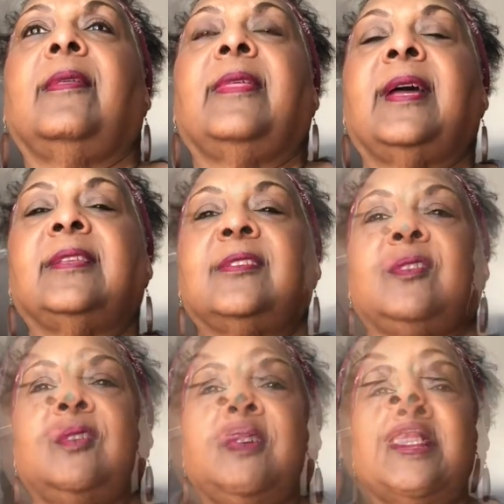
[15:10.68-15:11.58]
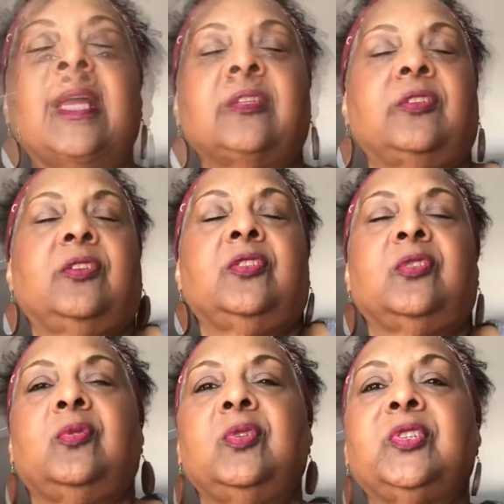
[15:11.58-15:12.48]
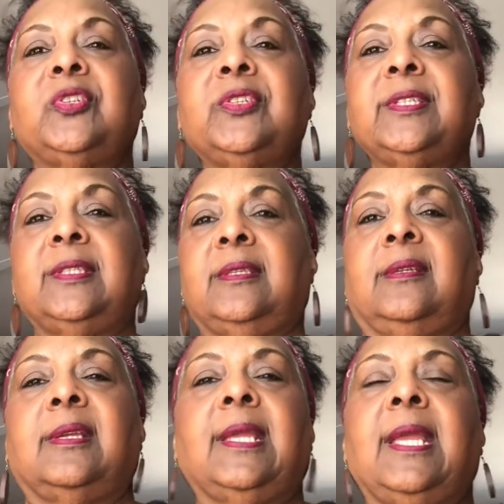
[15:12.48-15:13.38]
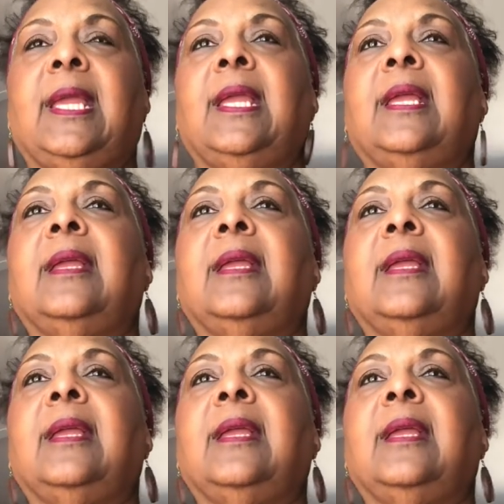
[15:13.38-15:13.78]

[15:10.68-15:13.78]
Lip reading: That's good. Relax our shoulders.